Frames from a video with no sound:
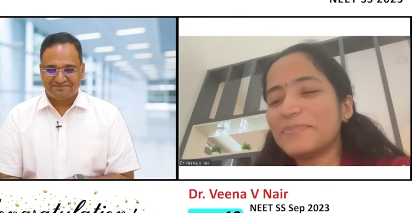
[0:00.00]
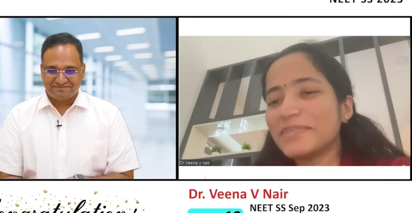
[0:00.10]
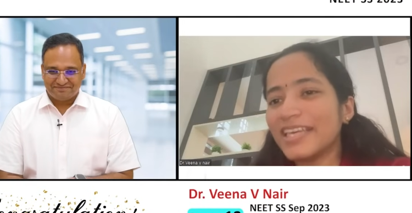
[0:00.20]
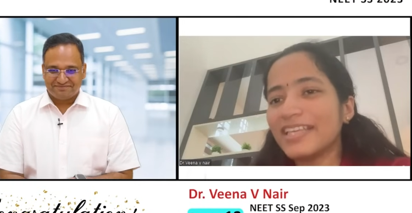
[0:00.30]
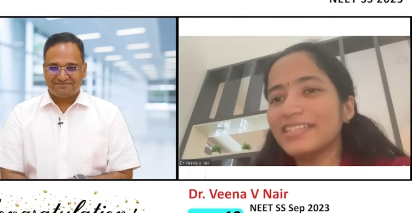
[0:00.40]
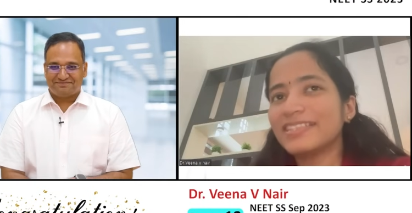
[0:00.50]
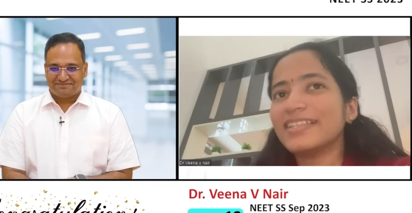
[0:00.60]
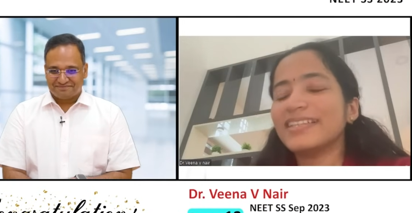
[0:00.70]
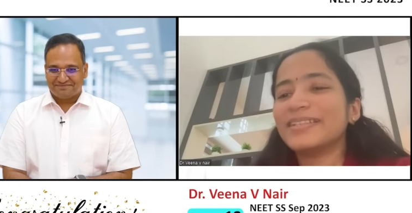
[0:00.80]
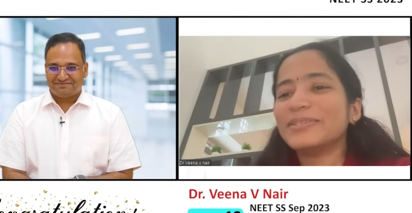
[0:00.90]
Speaker 1: C H.
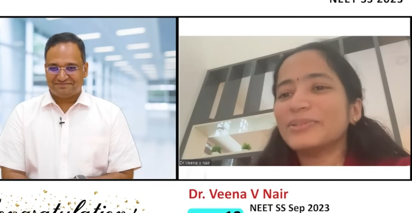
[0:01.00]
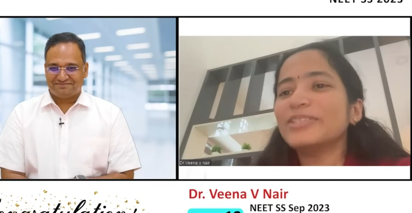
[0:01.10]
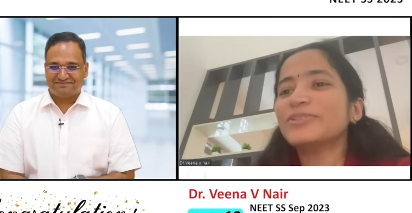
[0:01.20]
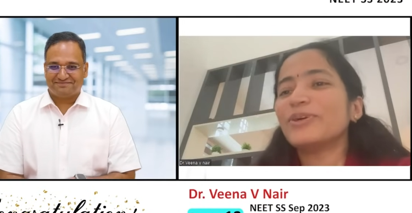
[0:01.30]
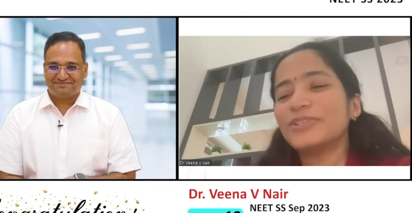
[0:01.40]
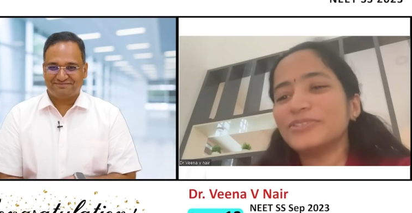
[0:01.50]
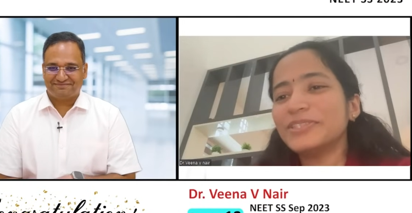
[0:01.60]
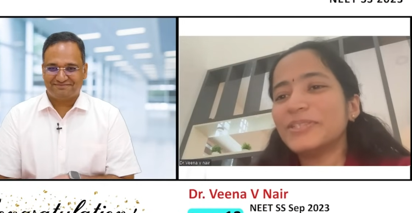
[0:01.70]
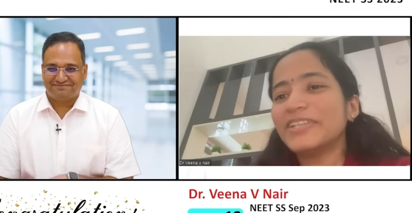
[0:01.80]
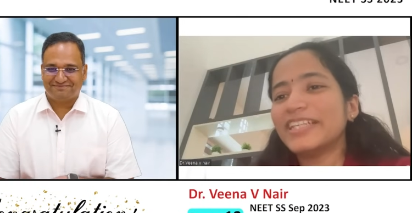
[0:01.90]
So I thought of
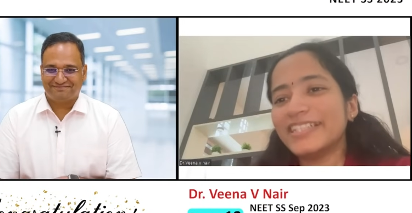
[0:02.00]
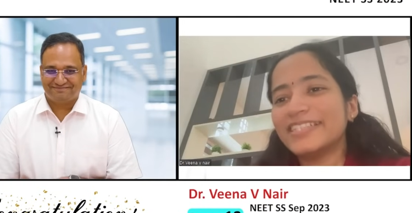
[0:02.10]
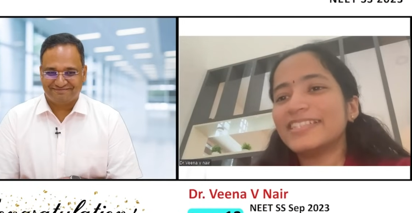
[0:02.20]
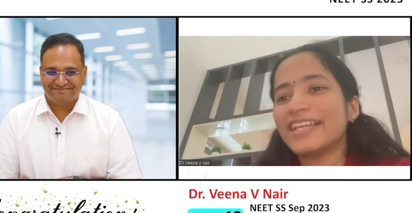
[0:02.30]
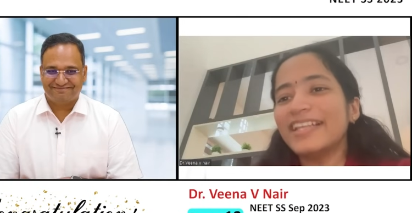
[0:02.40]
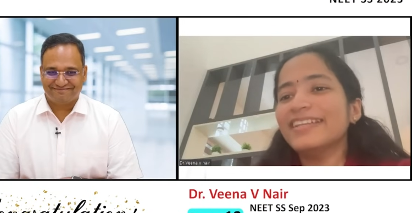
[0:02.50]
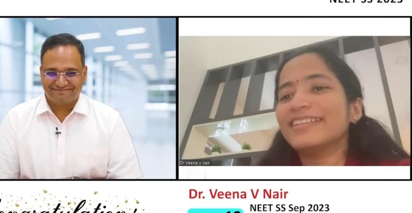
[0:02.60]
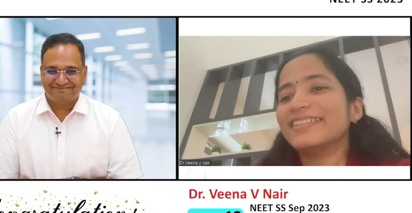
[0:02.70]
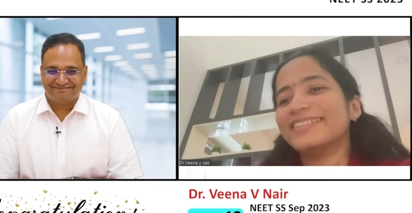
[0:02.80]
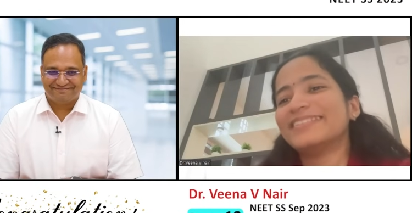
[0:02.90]
giving it a trial.
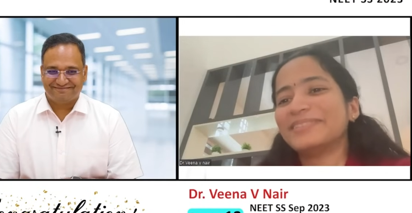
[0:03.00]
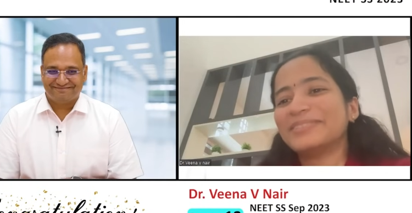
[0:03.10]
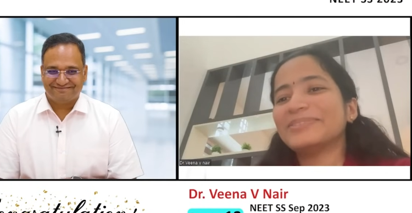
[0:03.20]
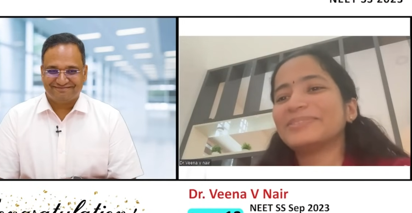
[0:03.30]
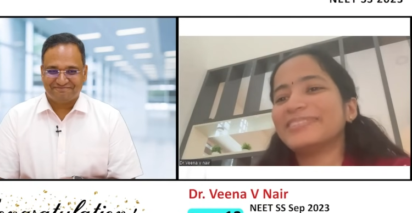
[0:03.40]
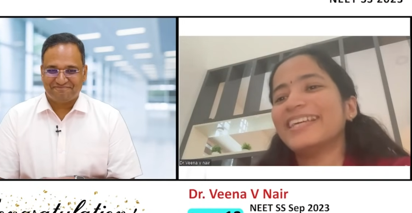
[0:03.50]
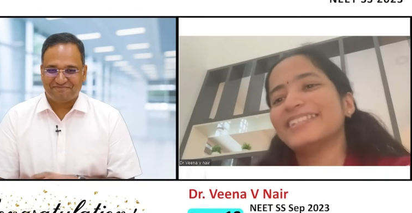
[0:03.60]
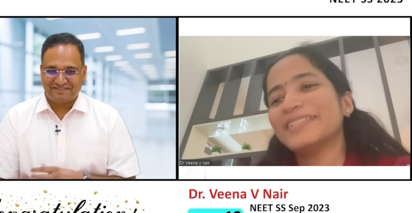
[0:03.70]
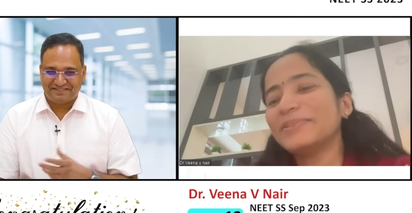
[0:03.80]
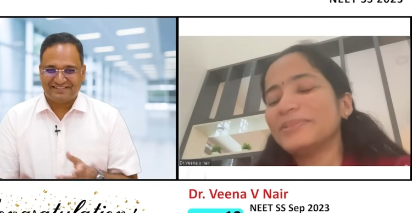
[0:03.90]
So that's
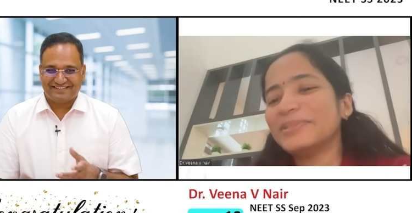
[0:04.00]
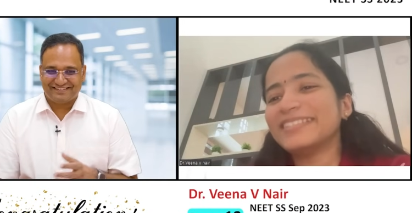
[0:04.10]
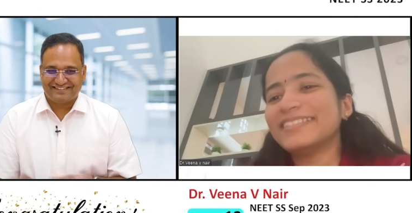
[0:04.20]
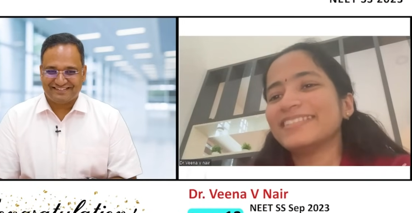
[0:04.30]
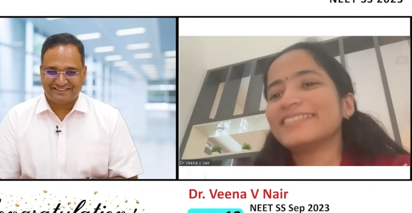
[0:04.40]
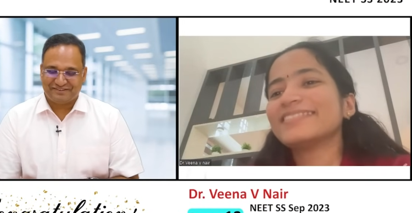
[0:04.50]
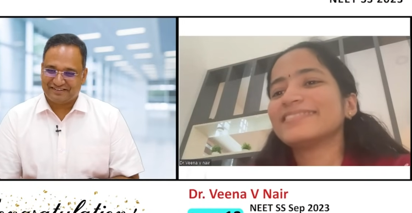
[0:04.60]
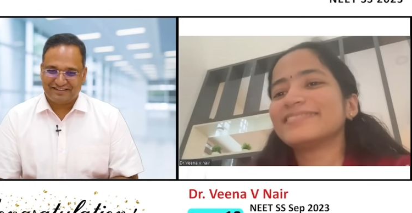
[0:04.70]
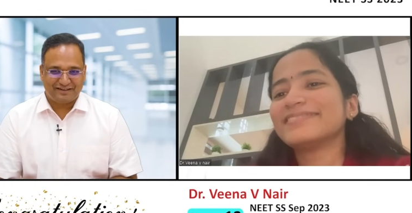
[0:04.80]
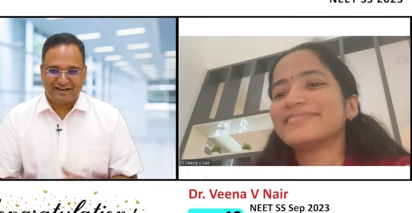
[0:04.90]
how it was, sir.
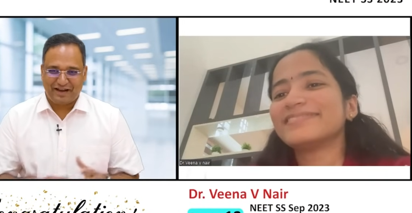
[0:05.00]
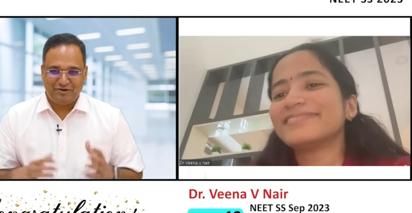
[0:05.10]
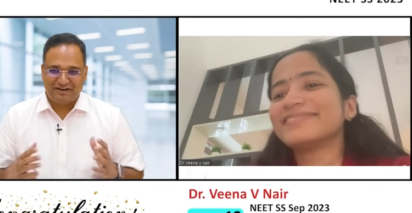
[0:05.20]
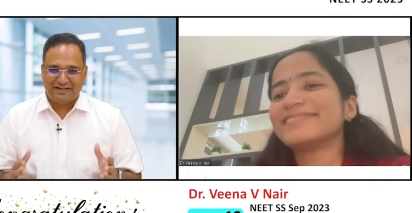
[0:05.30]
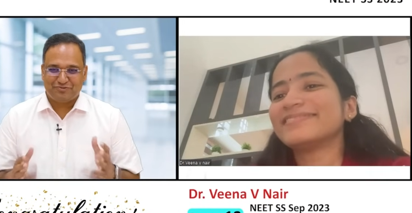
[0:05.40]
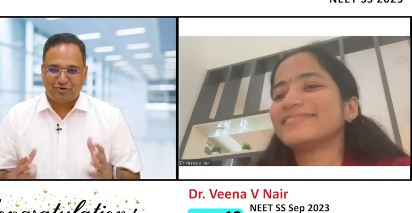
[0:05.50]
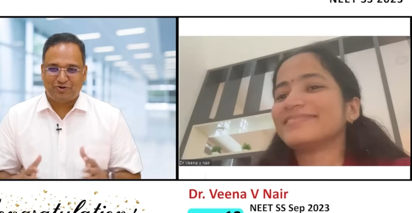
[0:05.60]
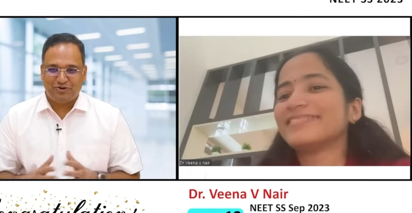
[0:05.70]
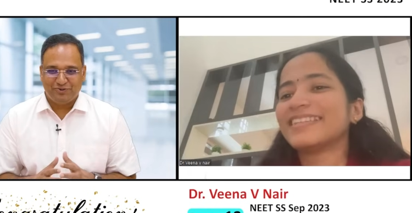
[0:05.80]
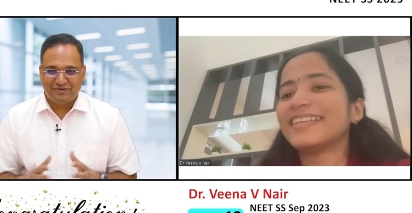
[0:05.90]
Speaker 2: Can you tell us
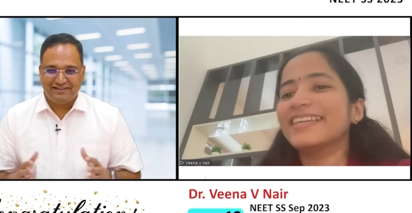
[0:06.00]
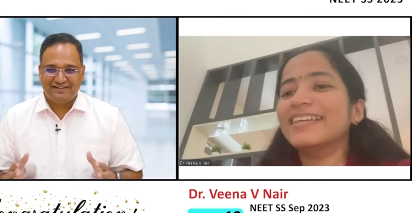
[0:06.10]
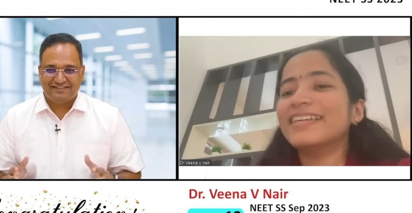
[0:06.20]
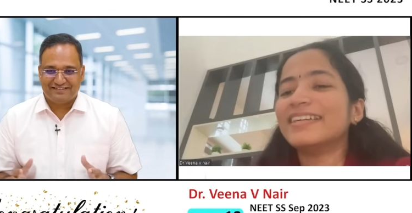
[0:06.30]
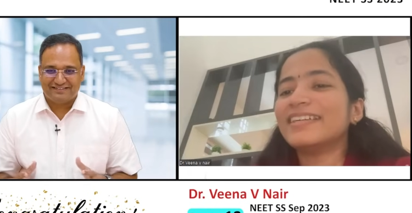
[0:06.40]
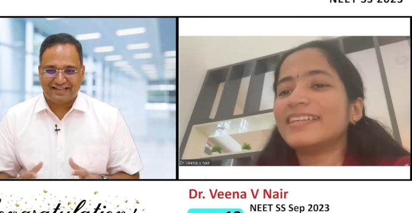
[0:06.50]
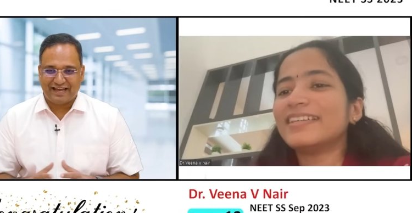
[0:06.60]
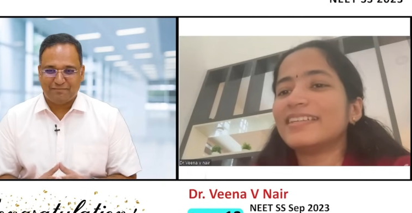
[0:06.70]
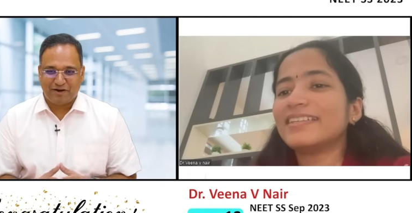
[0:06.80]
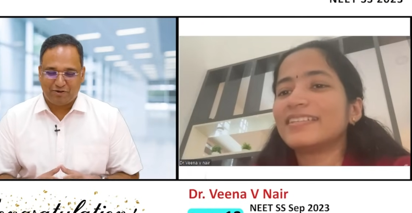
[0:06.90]
what all you did in this
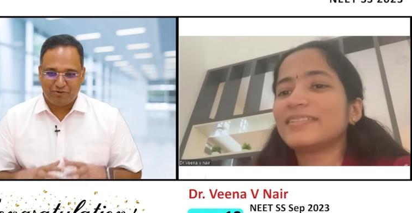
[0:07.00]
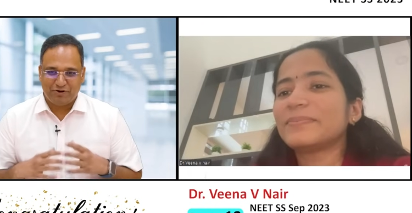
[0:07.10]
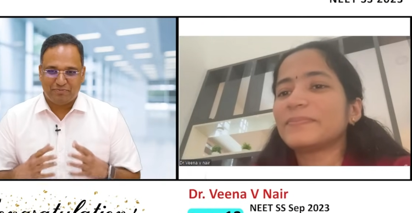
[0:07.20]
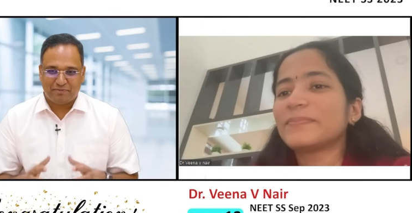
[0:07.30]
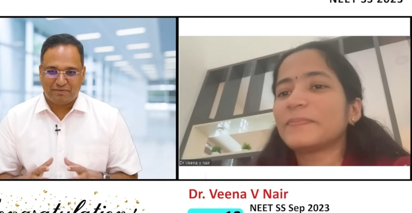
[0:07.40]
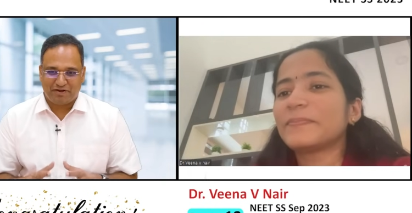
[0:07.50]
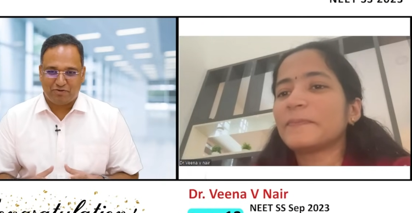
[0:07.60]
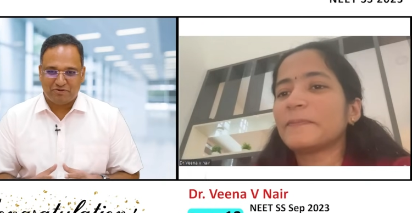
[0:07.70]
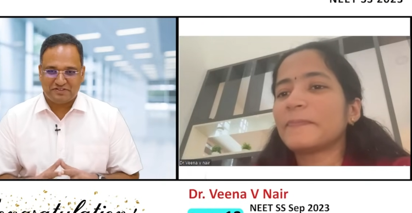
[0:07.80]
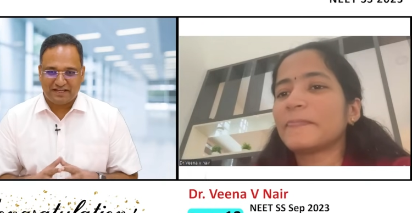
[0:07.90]
time and how did you prepare?
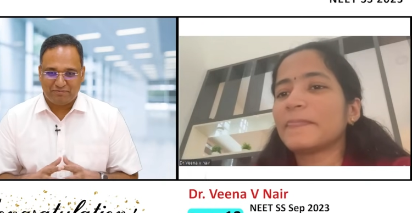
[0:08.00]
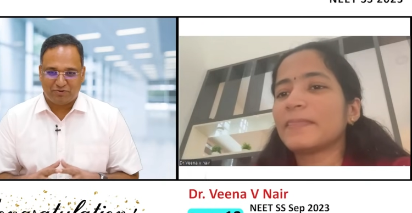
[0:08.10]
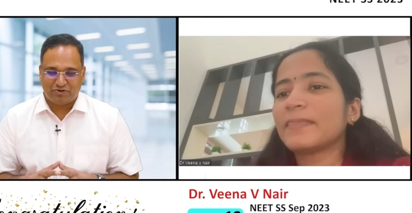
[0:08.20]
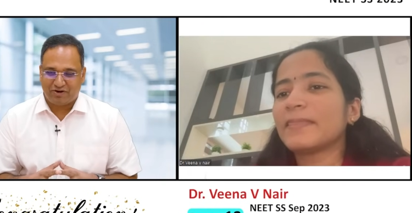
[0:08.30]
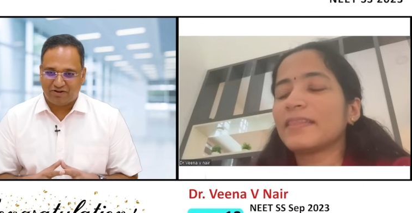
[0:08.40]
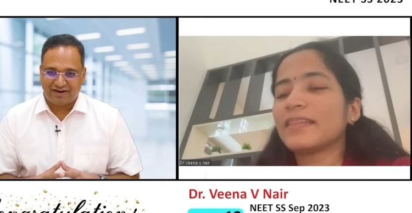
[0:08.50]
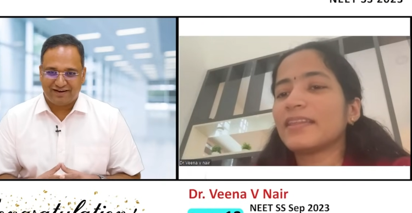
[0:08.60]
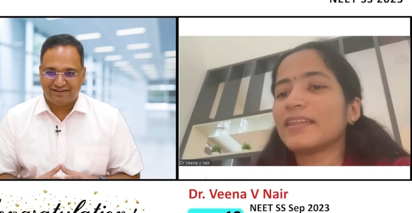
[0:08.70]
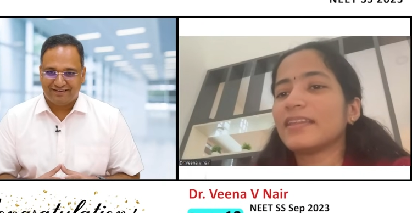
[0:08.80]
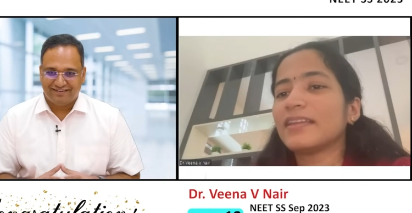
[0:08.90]
How much time you could
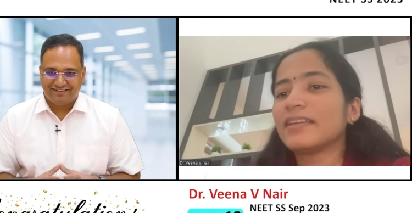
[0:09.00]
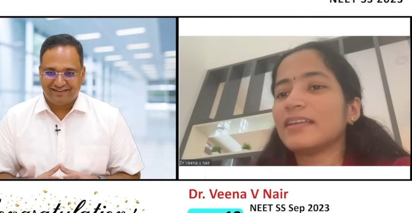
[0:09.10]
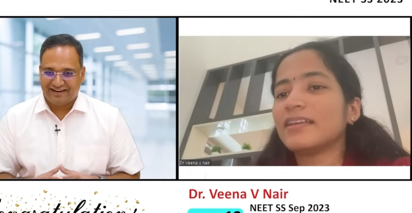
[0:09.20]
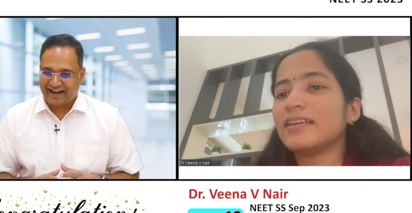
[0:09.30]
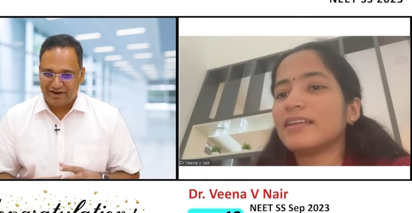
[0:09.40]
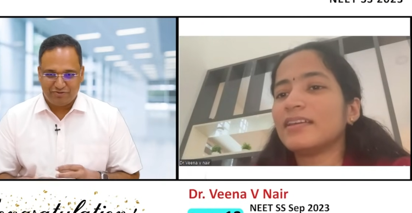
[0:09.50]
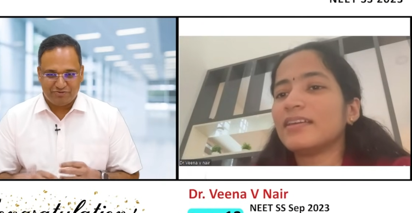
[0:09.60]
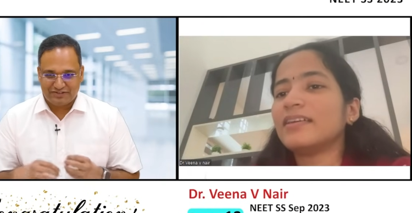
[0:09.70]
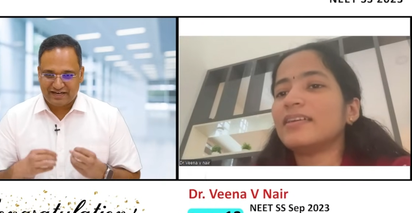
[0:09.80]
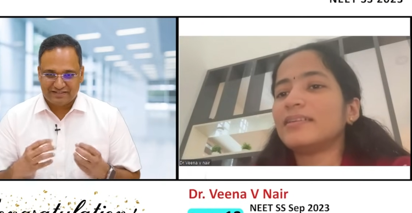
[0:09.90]
allocate? And can
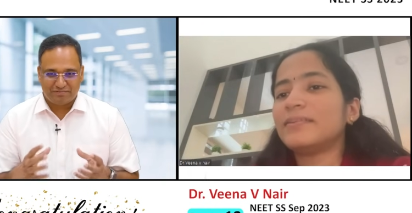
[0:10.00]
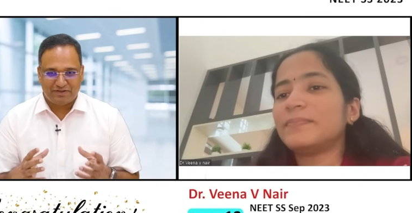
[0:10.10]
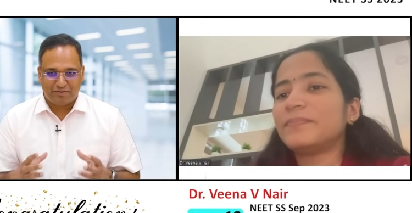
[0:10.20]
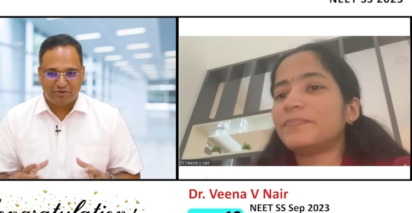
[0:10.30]
you share something